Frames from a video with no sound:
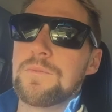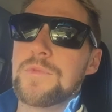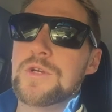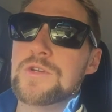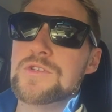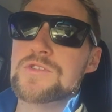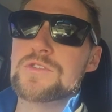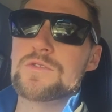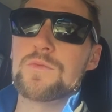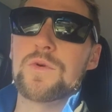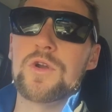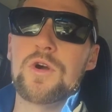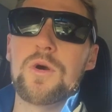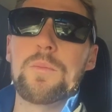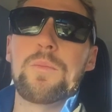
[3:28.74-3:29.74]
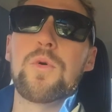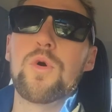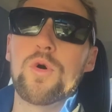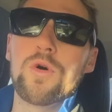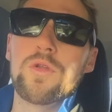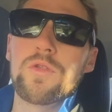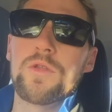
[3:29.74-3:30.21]
because when I
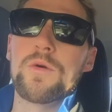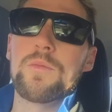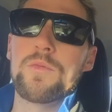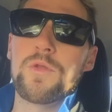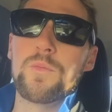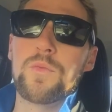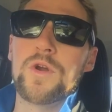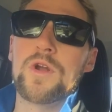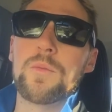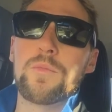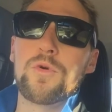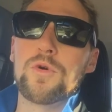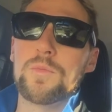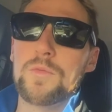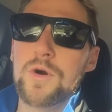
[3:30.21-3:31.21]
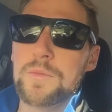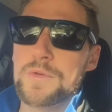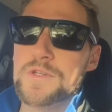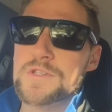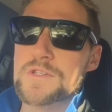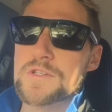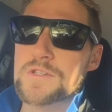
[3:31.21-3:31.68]
bought my
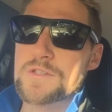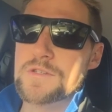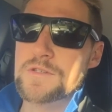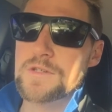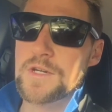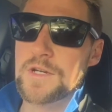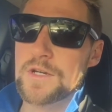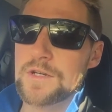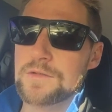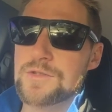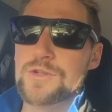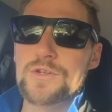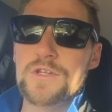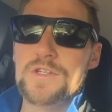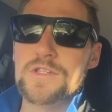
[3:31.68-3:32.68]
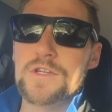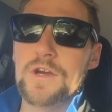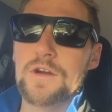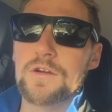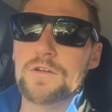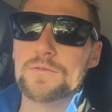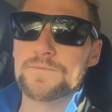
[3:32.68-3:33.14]
business 2 years
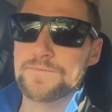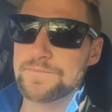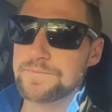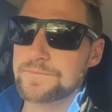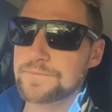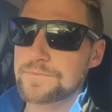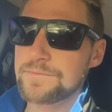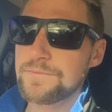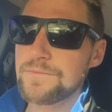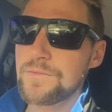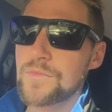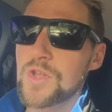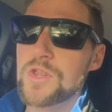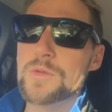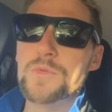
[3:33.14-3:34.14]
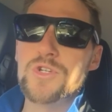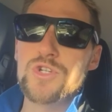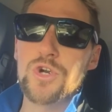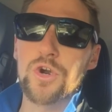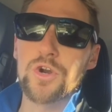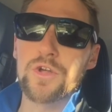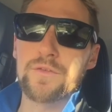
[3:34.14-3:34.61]
ago, the
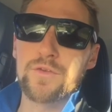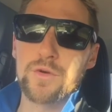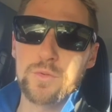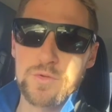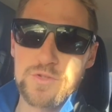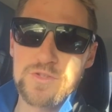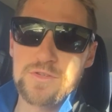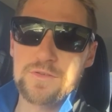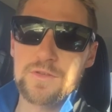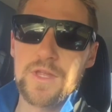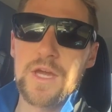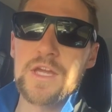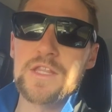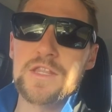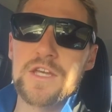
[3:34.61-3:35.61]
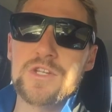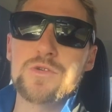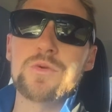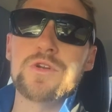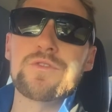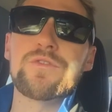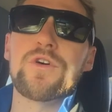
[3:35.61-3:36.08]
majority of it was in that
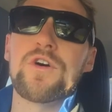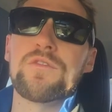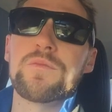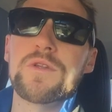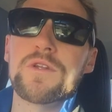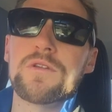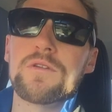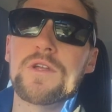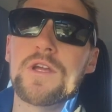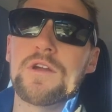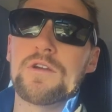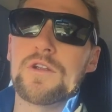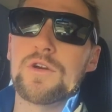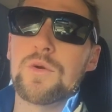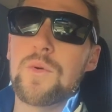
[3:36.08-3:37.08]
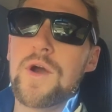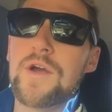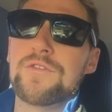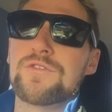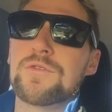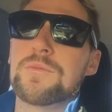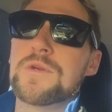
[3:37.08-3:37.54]
25 minute area away
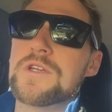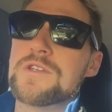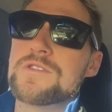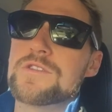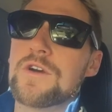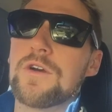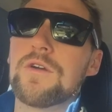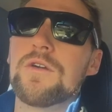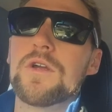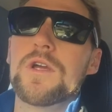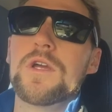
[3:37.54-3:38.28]
from me. So